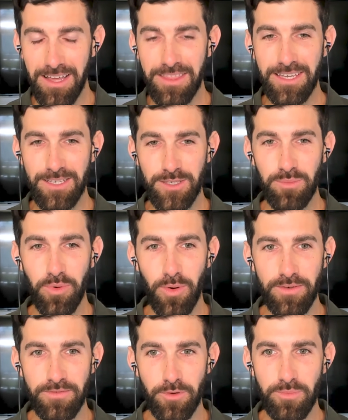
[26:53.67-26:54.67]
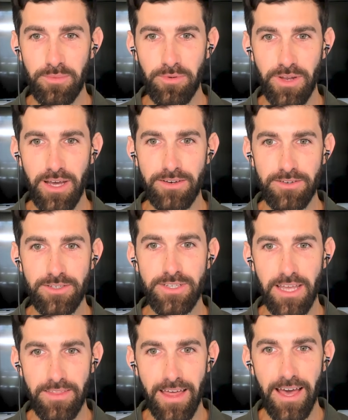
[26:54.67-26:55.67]
I think it's important for people to
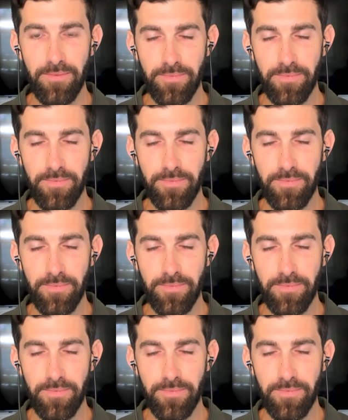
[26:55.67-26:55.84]
understand that.